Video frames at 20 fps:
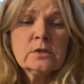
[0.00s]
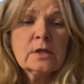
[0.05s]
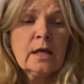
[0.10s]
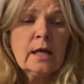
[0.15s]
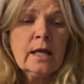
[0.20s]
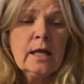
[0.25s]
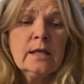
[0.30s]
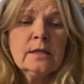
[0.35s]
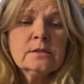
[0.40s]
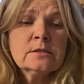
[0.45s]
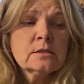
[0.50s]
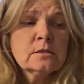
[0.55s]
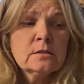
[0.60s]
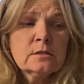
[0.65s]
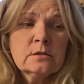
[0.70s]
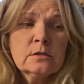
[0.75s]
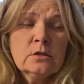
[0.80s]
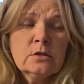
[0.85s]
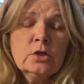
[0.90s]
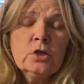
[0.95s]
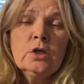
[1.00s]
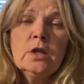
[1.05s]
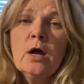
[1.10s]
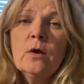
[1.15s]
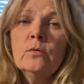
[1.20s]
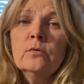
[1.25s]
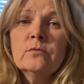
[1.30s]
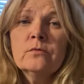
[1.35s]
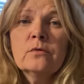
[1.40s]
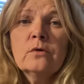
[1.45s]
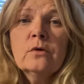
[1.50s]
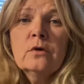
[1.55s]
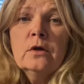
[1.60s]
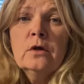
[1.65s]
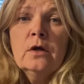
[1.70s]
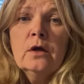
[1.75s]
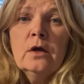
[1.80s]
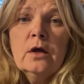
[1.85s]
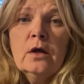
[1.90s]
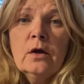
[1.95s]
And, you know,
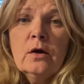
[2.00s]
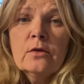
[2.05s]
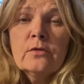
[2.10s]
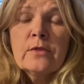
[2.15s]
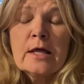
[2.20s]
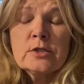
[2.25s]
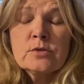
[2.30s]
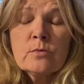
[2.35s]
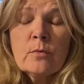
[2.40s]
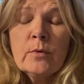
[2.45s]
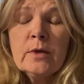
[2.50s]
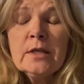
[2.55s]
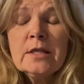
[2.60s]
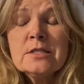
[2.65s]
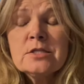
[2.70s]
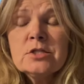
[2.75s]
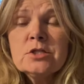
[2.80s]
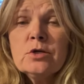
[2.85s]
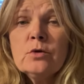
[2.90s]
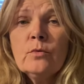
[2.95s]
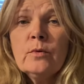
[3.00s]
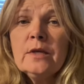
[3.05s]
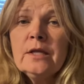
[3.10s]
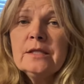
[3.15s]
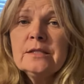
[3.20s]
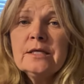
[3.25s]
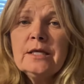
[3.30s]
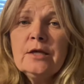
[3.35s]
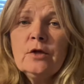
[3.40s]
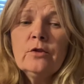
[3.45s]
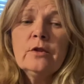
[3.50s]
that's what we need to do. We need to heal